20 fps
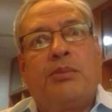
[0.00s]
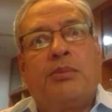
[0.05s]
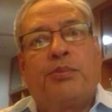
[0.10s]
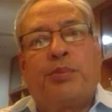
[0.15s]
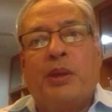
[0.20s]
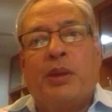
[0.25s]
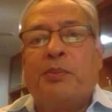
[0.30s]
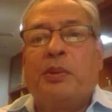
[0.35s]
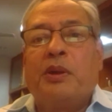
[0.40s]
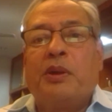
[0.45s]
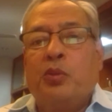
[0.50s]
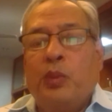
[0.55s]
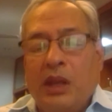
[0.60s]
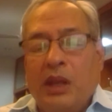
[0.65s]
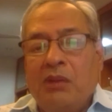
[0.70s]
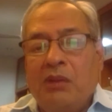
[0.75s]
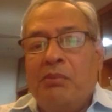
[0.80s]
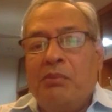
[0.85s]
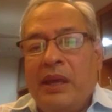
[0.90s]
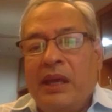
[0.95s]
people
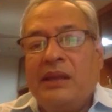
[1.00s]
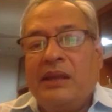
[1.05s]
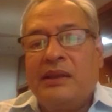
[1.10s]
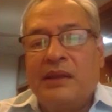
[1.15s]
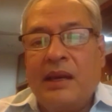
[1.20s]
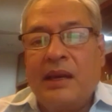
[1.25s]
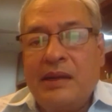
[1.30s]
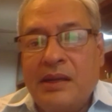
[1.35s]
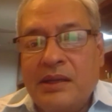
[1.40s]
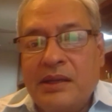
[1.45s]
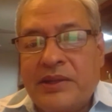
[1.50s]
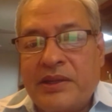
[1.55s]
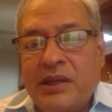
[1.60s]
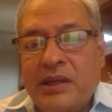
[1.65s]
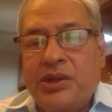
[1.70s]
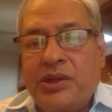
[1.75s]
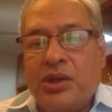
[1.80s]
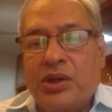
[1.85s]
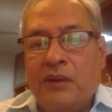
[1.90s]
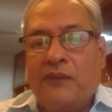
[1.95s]
will make that
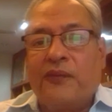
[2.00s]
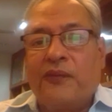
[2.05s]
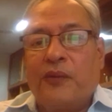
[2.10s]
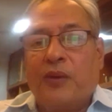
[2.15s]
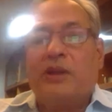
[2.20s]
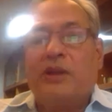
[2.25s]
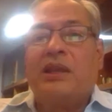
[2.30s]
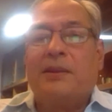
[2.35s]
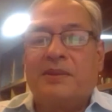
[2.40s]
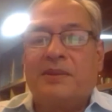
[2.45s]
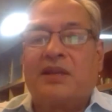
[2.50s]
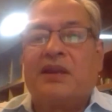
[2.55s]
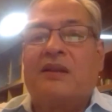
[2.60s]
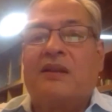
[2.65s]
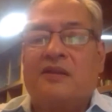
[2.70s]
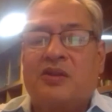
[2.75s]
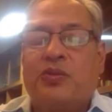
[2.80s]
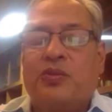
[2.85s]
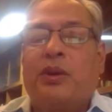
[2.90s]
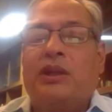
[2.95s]
decision for
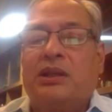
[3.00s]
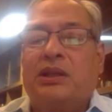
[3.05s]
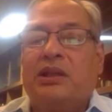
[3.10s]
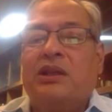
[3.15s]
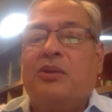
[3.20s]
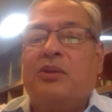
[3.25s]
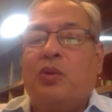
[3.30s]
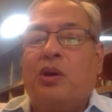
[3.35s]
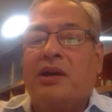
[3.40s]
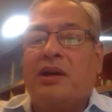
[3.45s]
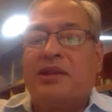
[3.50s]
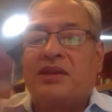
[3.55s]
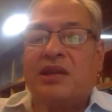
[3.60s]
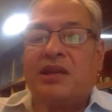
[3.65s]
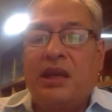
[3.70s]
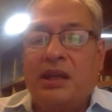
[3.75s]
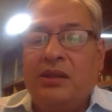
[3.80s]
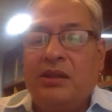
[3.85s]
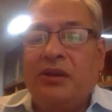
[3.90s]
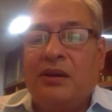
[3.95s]
themselves, whether they want to
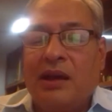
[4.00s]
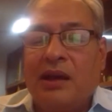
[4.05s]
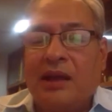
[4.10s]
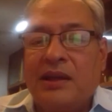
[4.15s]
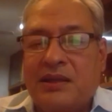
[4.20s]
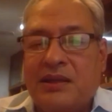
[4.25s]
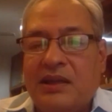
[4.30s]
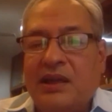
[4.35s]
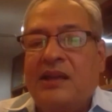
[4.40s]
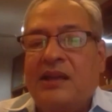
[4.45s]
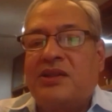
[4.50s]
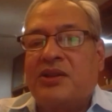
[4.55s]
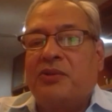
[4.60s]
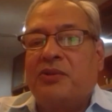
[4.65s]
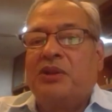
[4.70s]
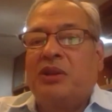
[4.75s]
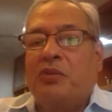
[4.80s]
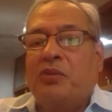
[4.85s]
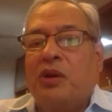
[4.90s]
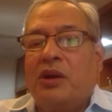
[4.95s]
stay in the United States or
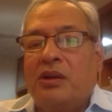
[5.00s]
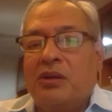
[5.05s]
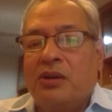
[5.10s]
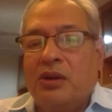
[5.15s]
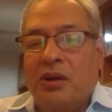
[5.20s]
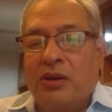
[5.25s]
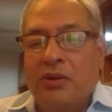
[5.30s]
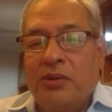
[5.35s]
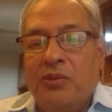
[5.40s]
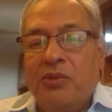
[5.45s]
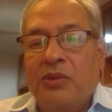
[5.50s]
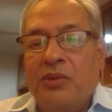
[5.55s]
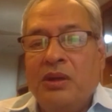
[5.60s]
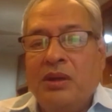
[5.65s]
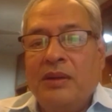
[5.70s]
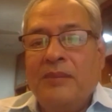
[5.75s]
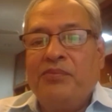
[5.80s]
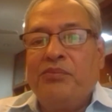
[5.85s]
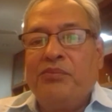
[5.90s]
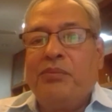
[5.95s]
they want to go
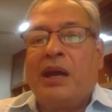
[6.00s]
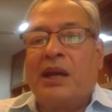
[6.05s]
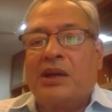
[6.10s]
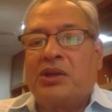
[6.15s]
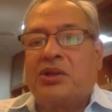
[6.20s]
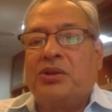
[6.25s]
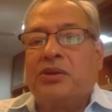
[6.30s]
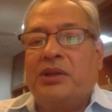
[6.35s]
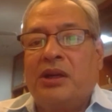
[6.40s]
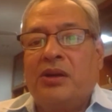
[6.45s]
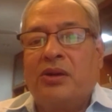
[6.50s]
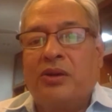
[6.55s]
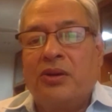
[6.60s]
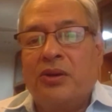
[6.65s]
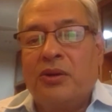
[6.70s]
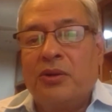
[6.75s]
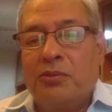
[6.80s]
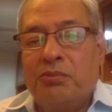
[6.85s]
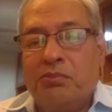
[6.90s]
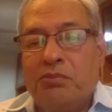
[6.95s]
back to their
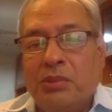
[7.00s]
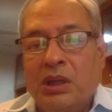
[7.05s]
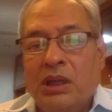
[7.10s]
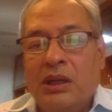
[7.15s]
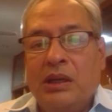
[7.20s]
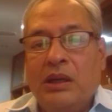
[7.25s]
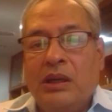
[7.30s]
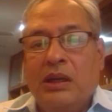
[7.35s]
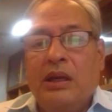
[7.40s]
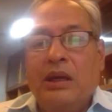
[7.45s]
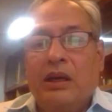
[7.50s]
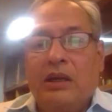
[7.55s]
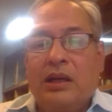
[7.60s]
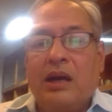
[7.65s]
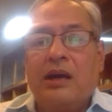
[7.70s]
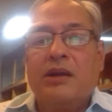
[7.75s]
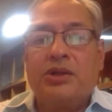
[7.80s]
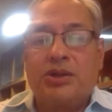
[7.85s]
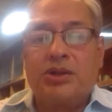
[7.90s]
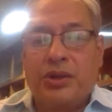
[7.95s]
home
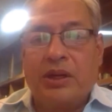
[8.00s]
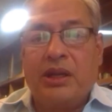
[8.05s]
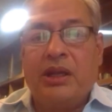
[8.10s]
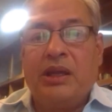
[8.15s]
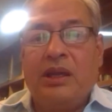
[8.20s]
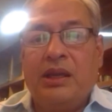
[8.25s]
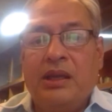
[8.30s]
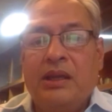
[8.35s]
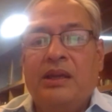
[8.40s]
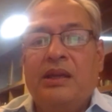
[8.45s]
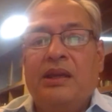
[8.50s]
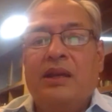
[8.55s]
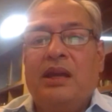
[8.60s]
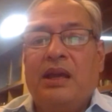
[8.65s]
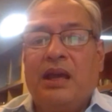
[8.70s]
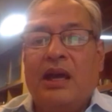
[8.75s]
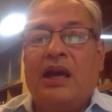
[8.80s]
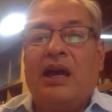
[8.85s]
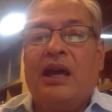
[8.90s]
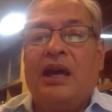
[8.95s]
country
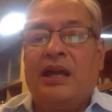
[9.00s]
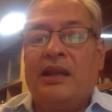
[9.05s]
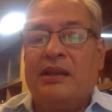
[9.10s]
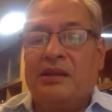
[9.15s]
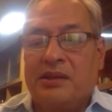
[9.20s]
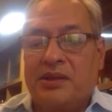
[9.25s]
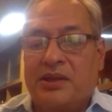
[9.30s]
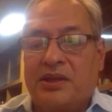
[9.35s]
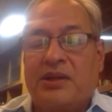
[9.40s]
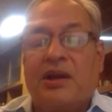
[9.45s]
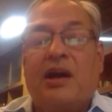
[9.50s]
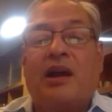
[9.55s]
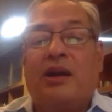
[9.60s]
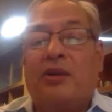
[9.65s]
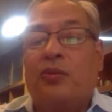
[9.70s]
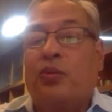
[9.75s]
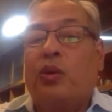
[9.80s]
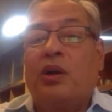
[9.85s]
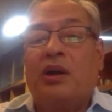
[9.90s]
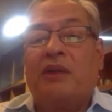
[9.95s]
and
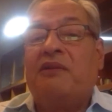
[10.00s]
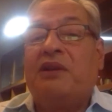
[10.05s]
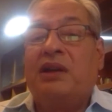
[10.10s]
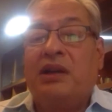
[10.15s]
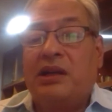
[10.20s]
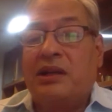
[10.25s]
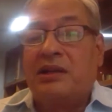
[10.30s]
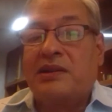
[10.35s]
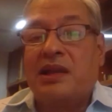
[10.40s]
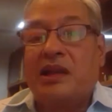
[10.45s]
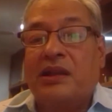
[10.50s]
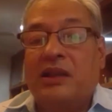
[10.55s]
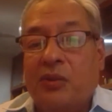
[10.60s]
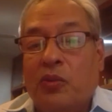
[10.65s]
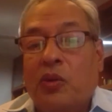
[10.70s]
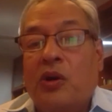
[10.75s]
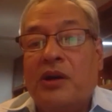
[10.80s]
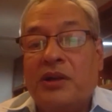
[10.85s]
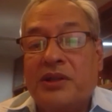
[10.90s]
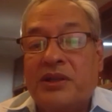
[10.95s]
start whatever it is that they
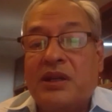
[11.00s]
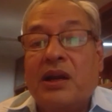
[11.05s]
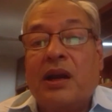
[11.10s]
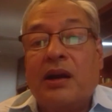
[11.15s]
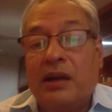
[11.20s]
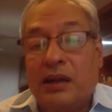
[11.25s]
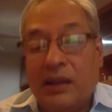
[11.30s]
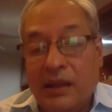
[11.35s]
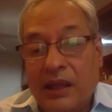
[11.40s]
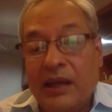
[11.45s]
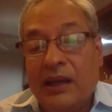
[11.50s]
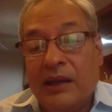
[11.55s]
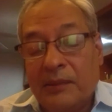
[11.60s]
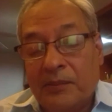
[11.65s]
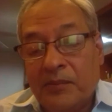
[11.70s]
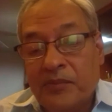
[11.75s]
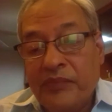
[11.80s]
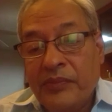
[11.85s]
want to start there.